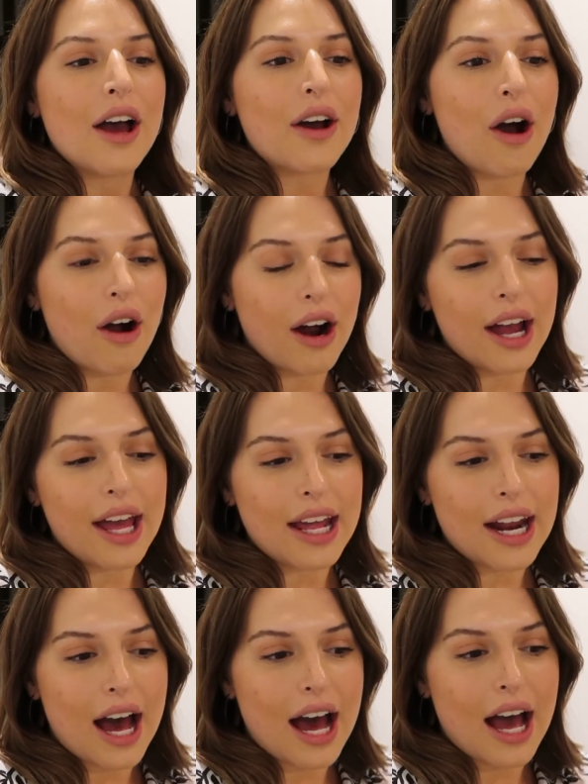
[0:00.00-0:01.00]
Kara
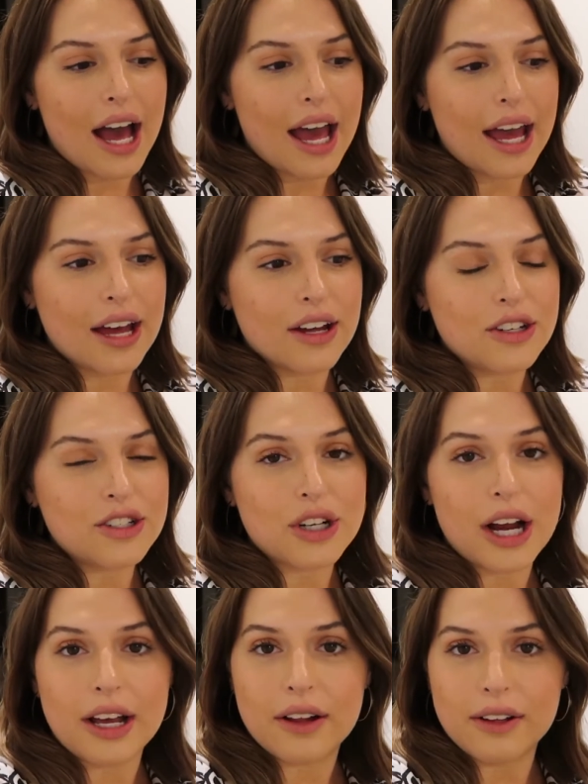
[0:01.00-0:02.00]
and I
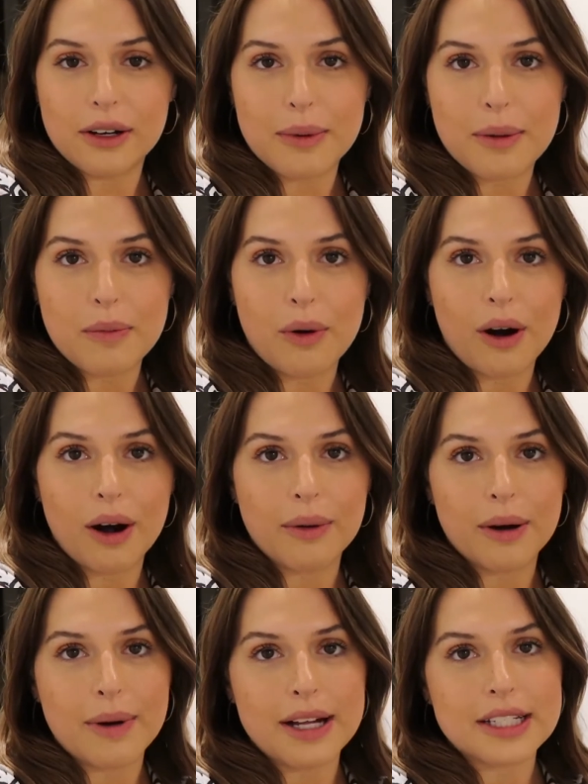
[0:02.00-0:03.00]
drank a little bit more. We
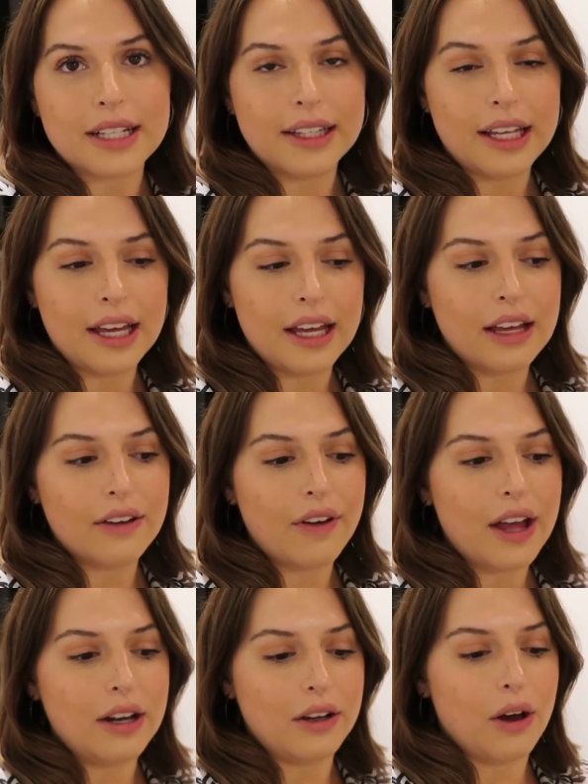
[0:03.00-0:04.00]
were about to leave
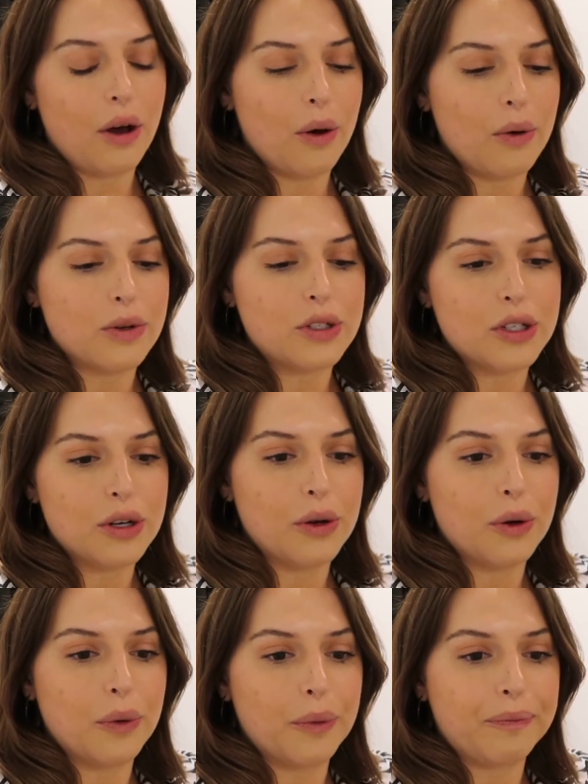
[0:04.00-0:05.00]
and go
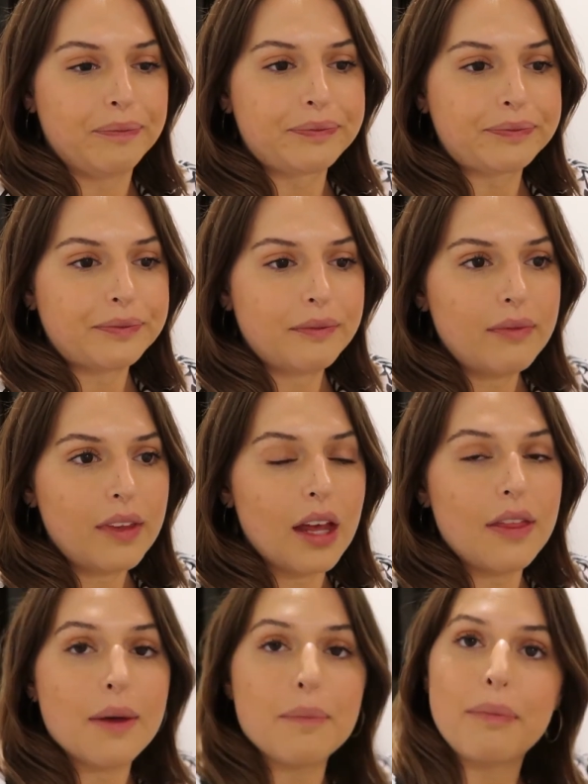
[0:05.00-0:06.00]
to the